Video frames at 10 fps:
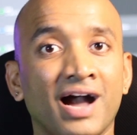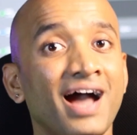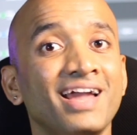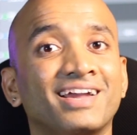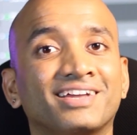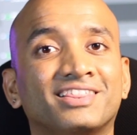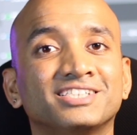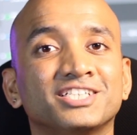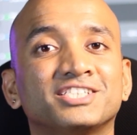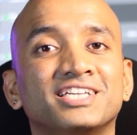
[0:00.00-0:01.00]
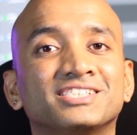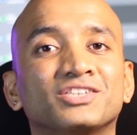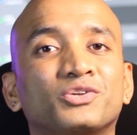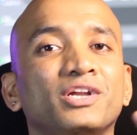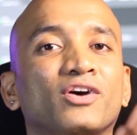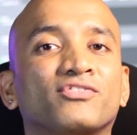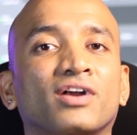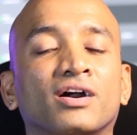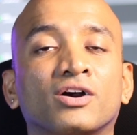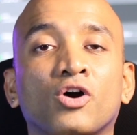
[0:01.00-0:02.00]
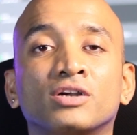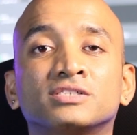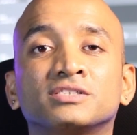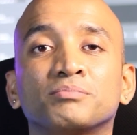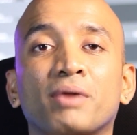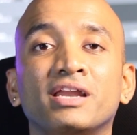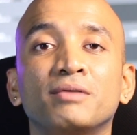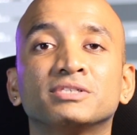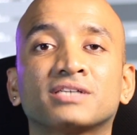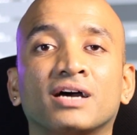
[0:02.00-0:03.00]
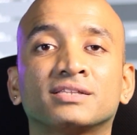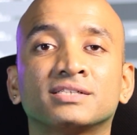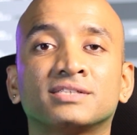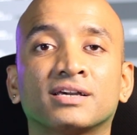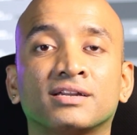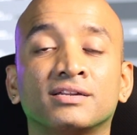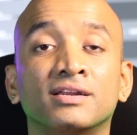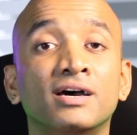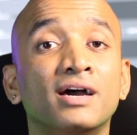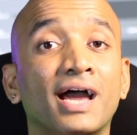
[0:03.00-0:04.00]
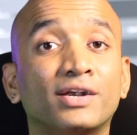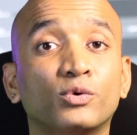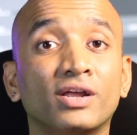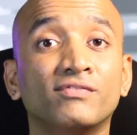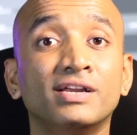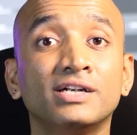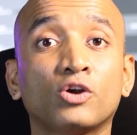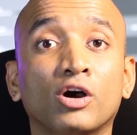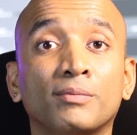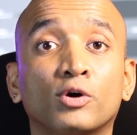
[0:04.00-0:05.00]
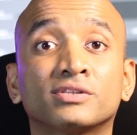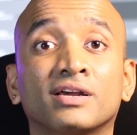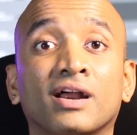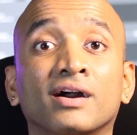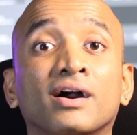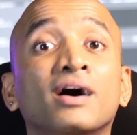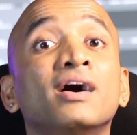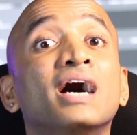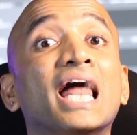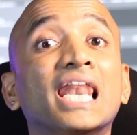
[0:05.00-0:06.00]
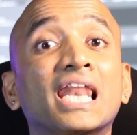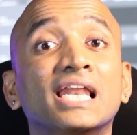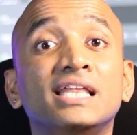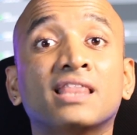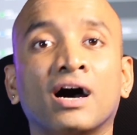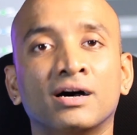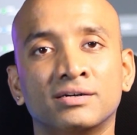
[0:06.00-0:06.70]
Hi, this is season 3 of Raga Chords. My name is Karthik Sekran, and today we'll talk about the raga Lalitha.